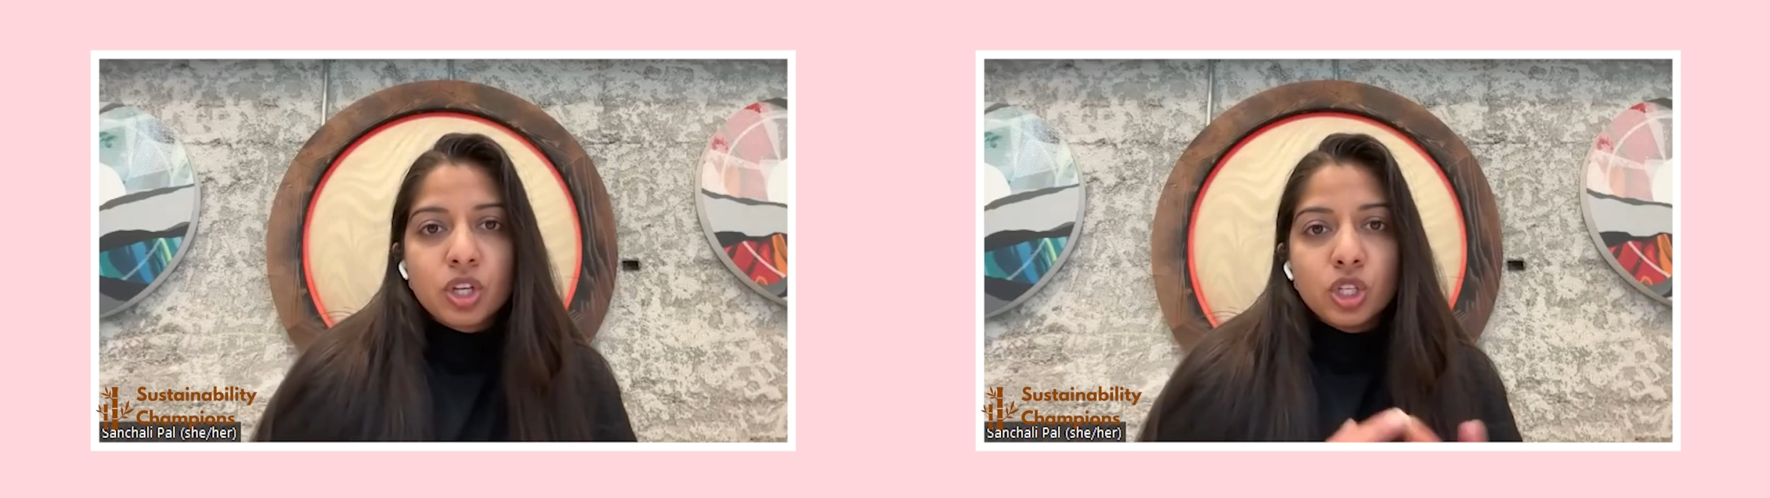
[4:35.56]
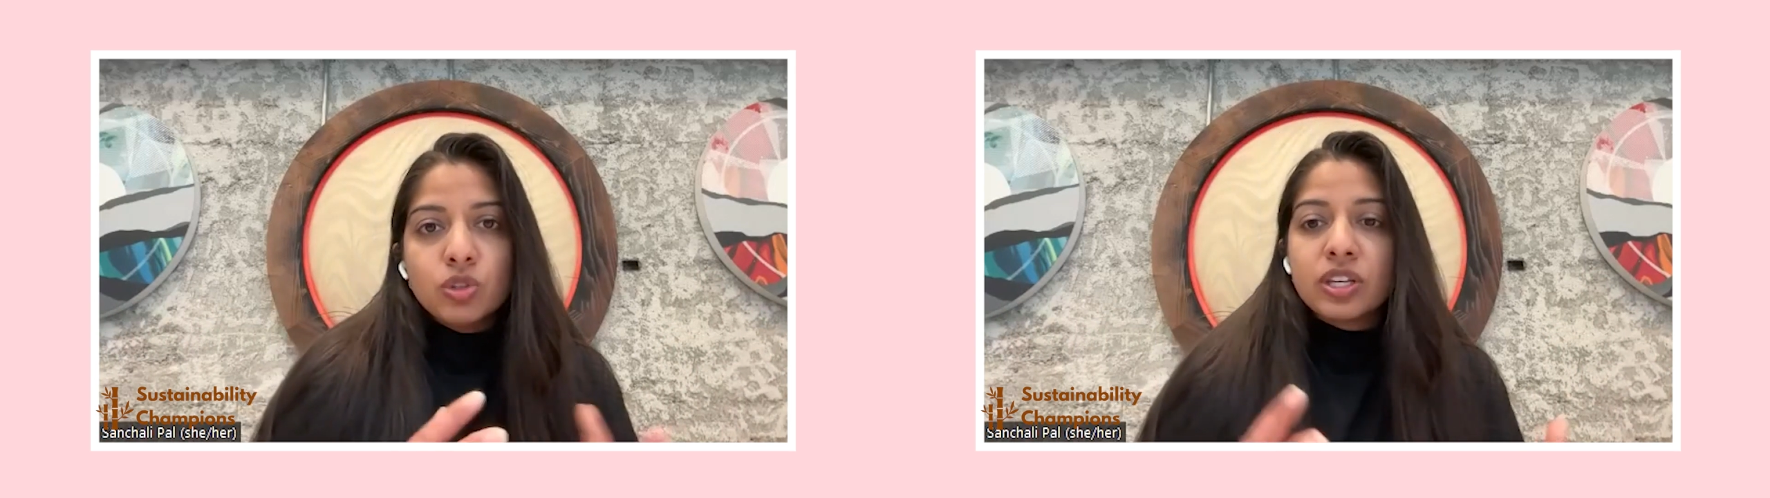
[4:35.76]

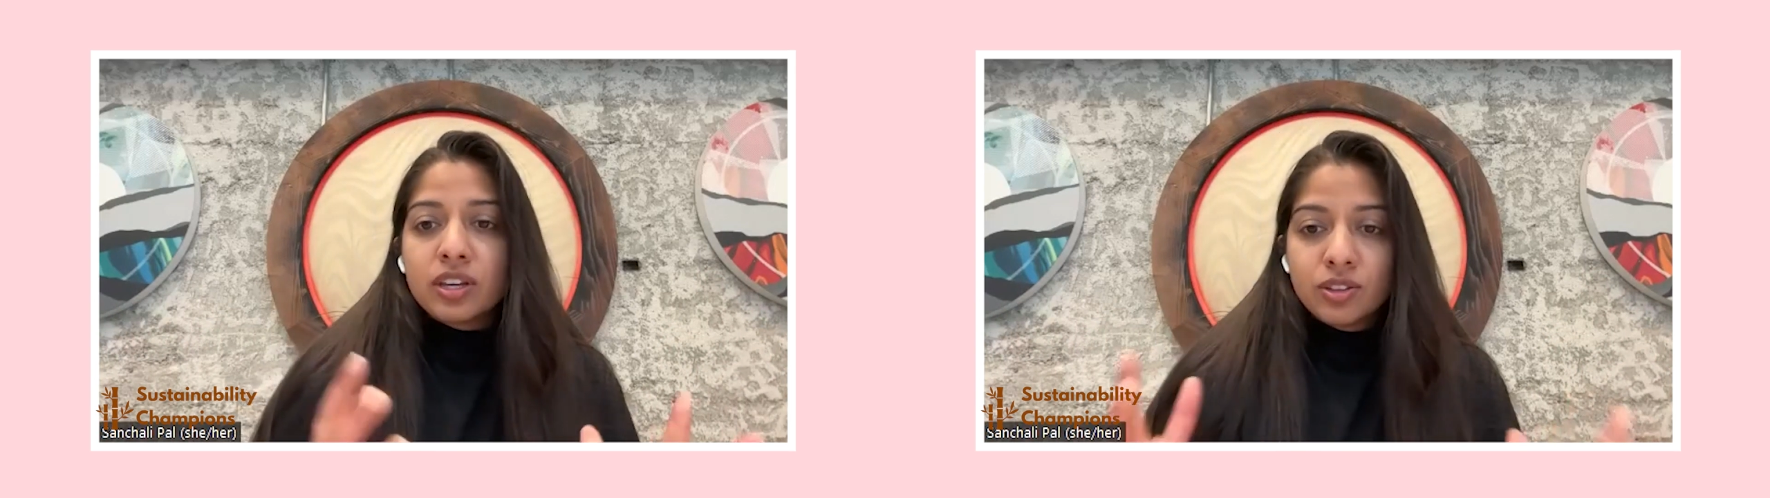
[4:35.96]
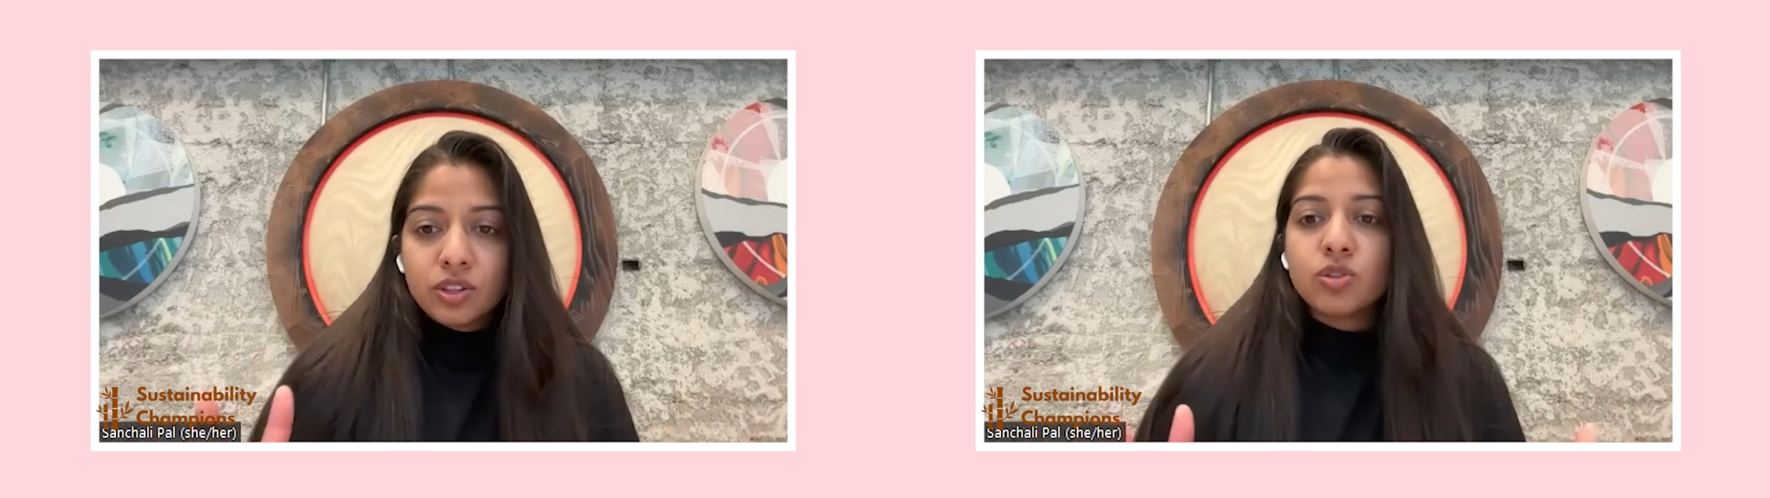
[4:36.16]

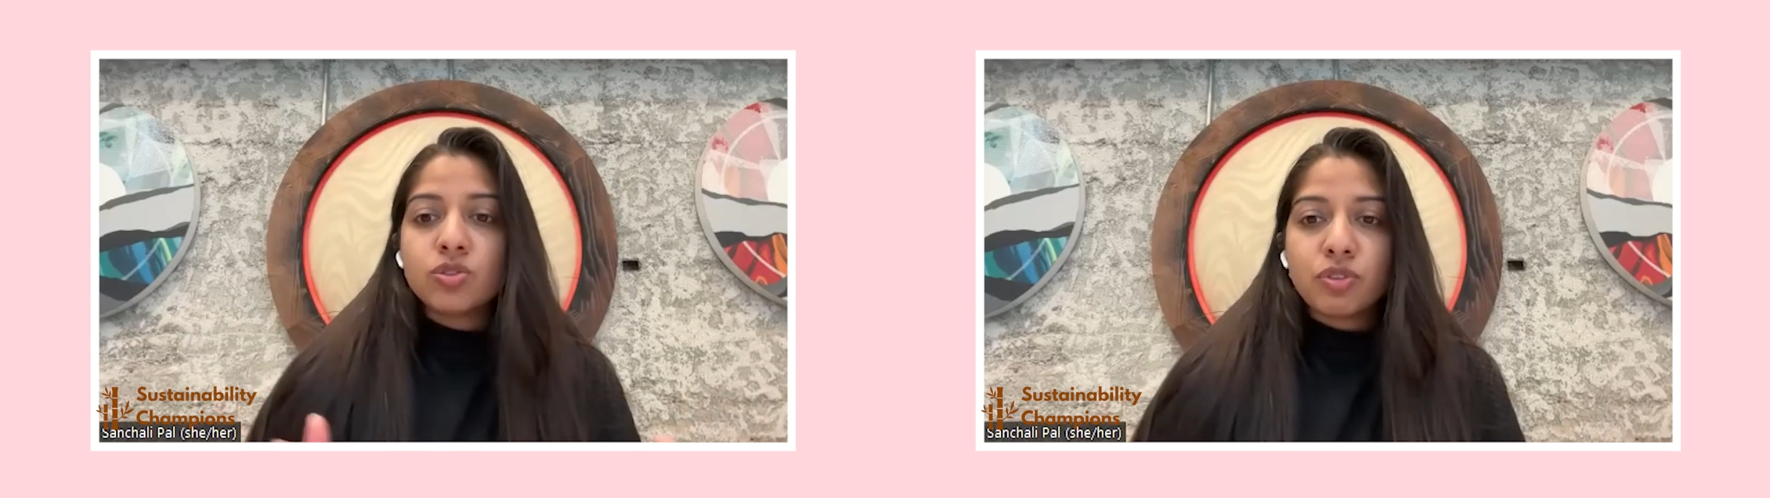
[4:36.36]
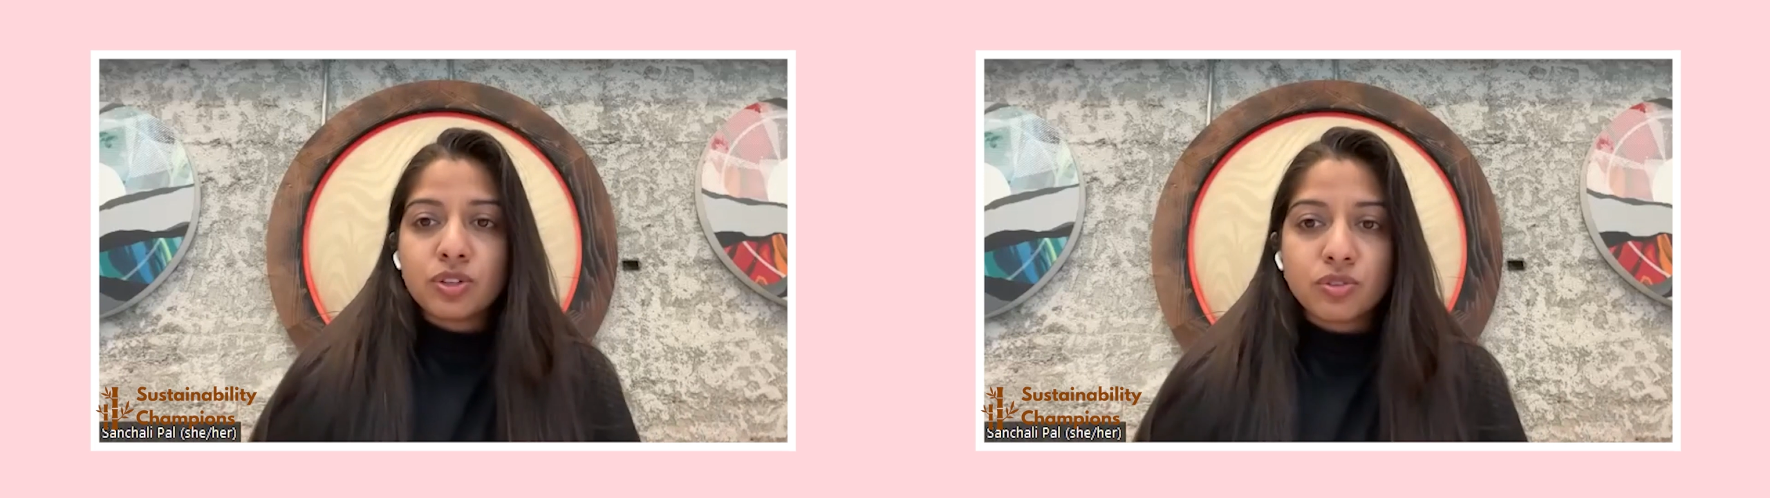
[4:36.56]
using
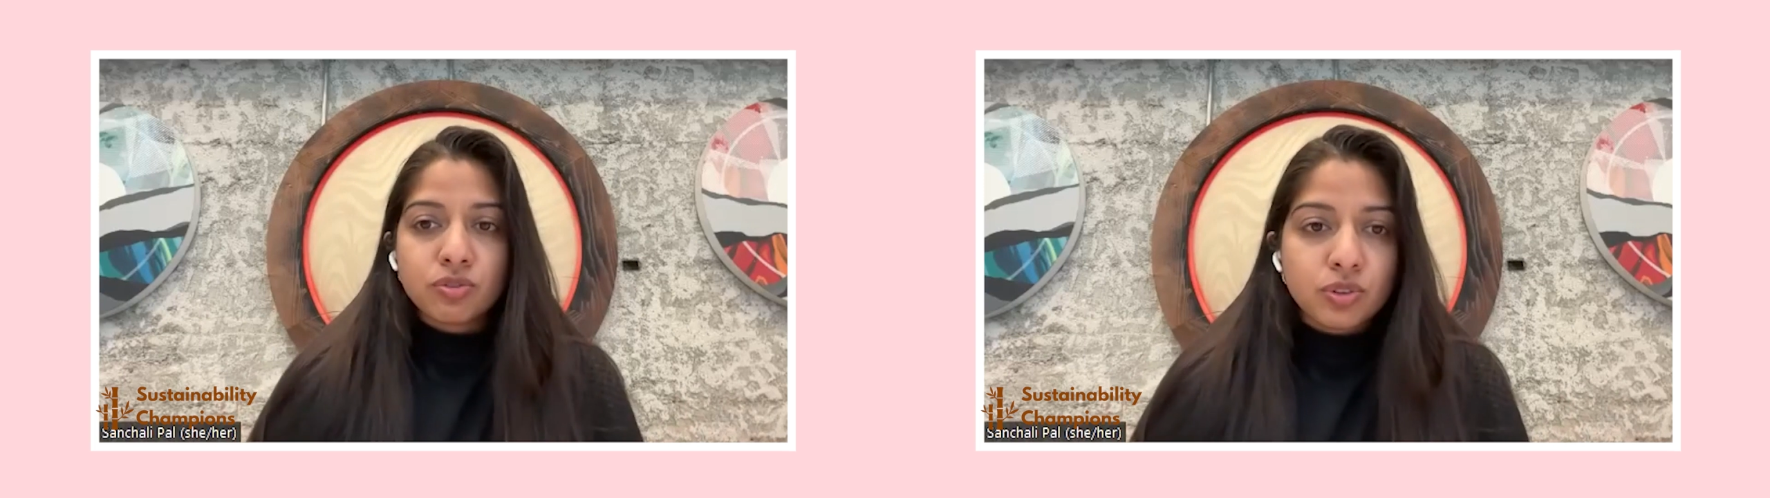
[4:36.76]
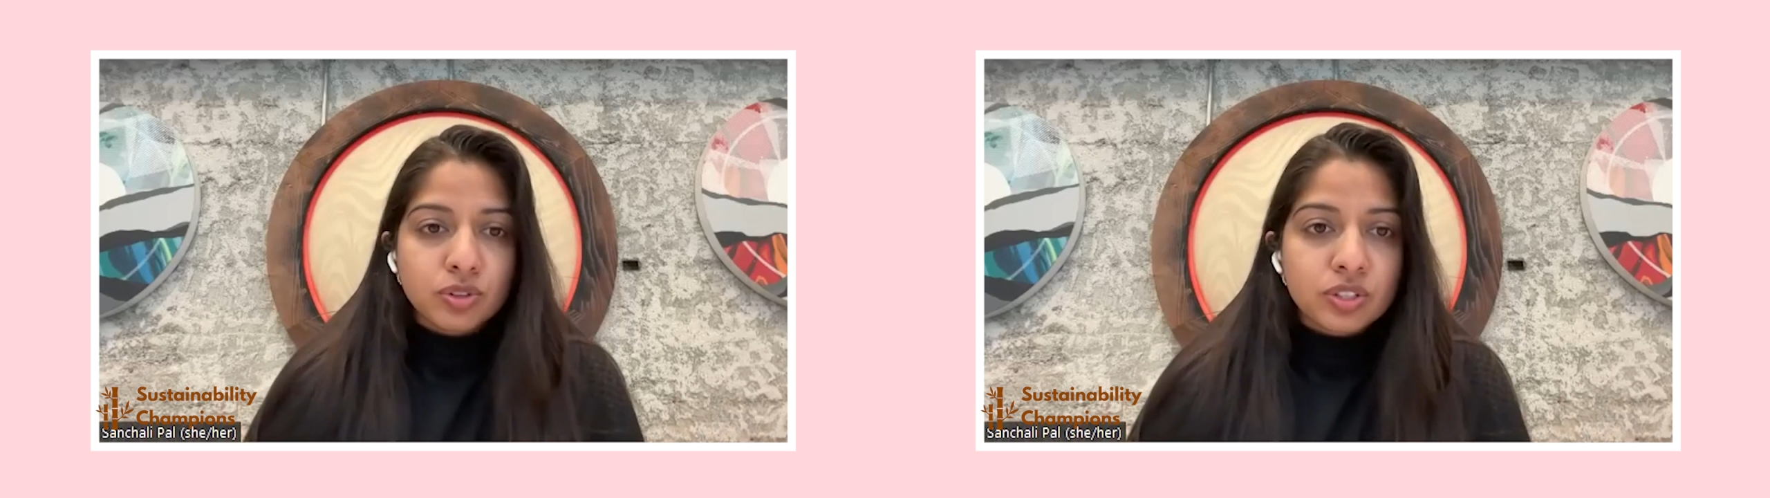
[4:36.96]
those fossil
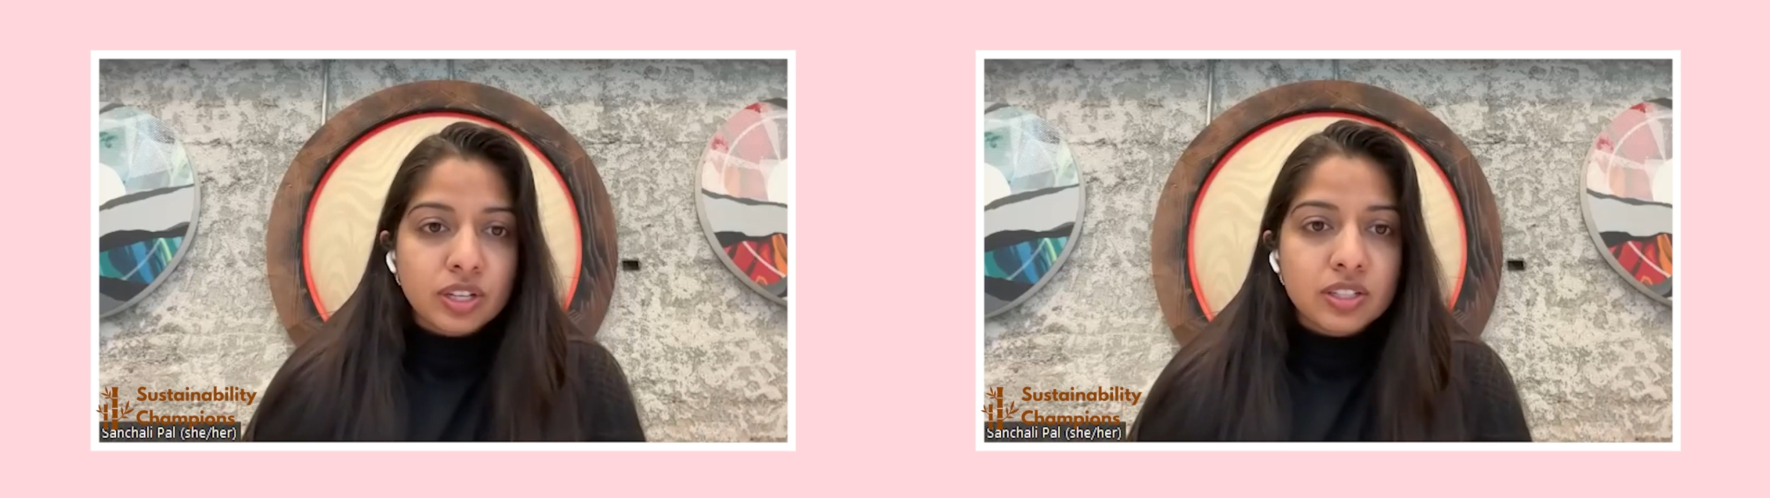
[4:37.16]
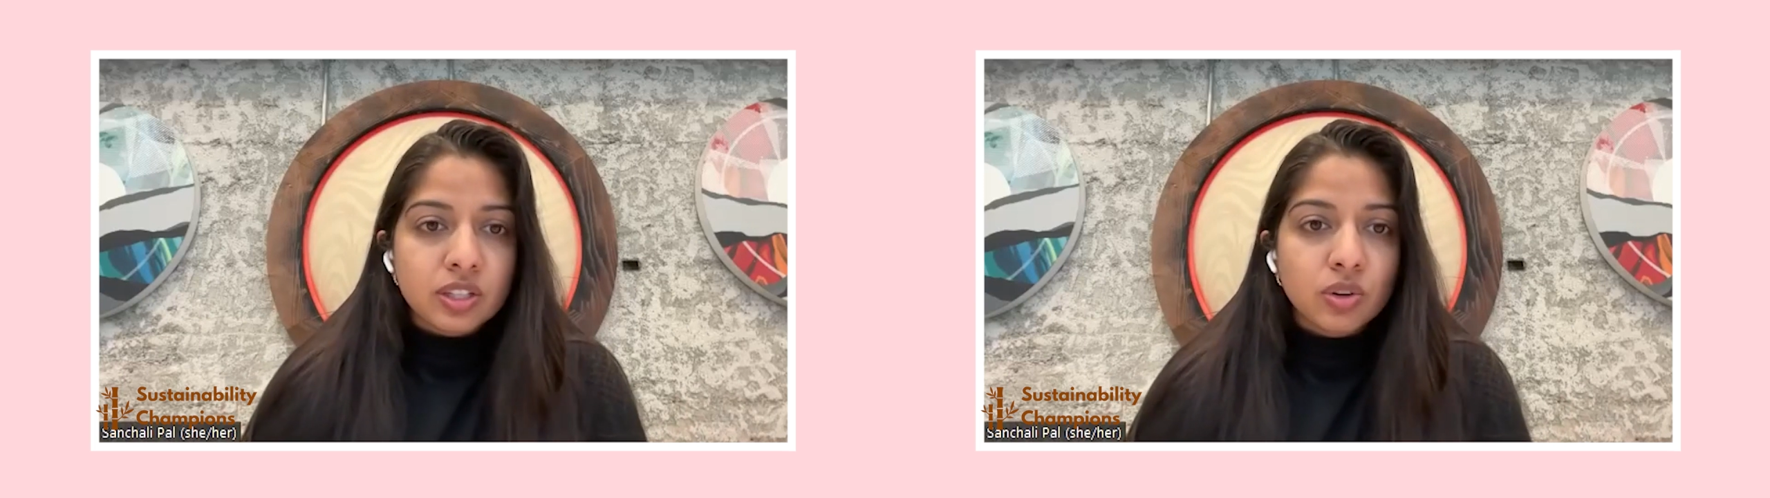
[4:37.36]
fuels as